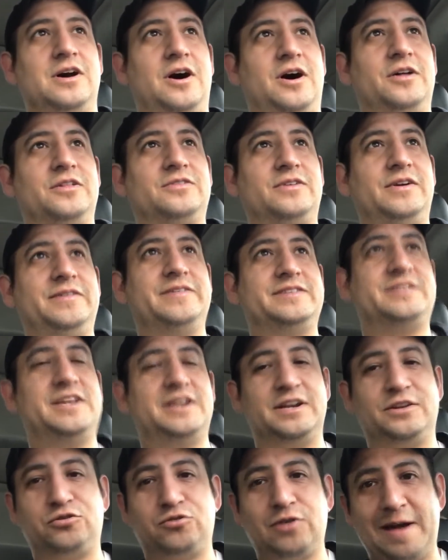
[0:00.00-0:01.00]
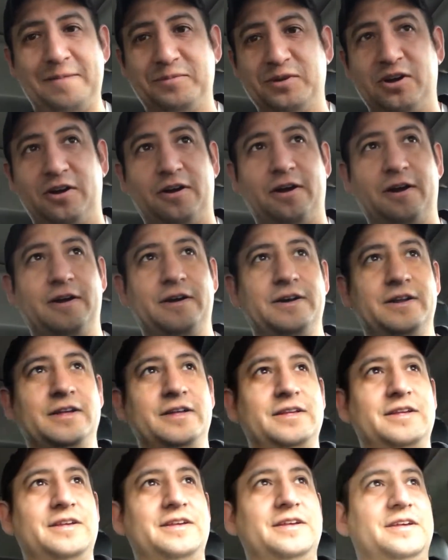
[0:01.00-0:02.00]
All 3 of us hit a trap card
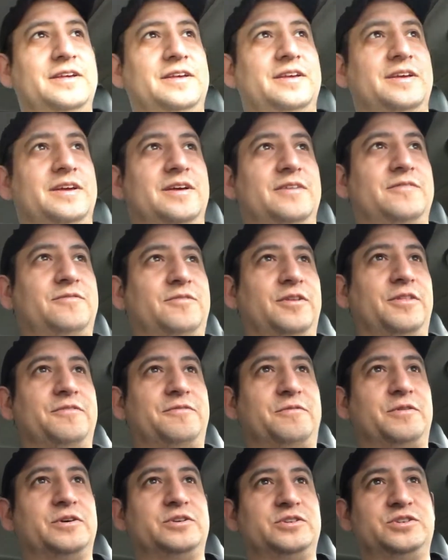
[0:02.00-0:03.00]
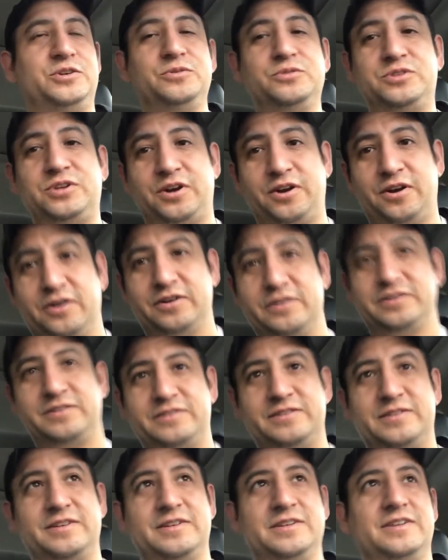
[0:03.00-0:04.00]
for the first 2
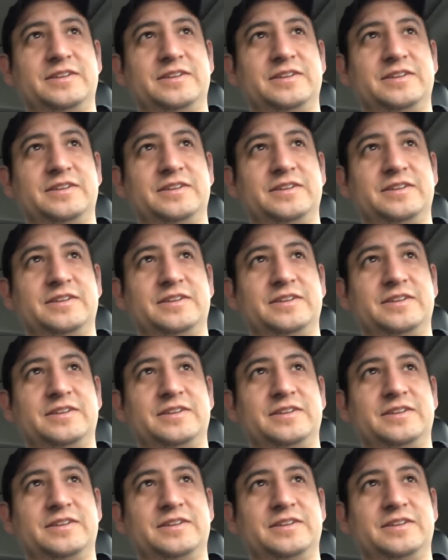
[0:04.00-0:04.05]
turns.